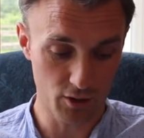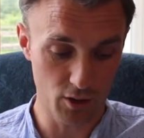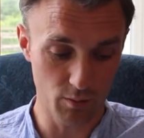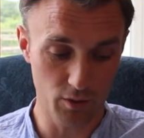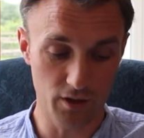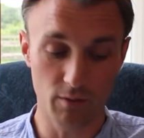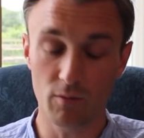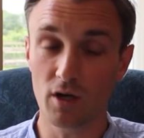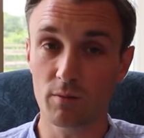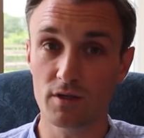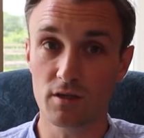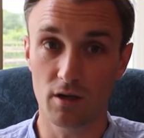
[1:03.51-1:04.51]
couple that
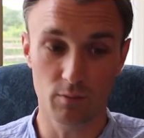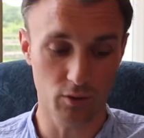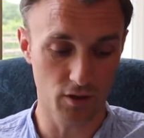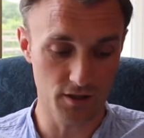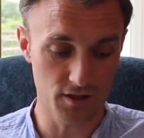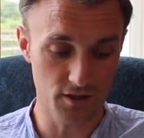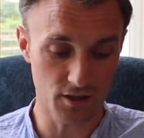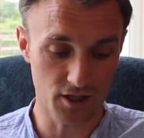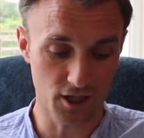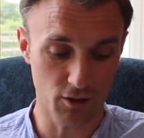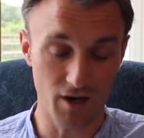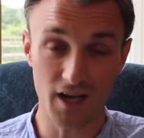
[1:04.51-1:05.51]
might be slight prices are
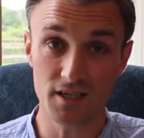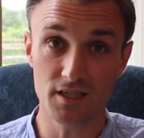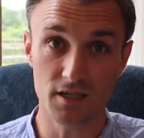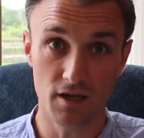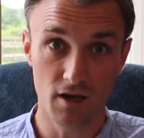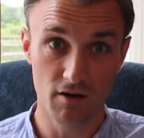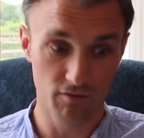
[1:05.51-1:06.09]
Karandi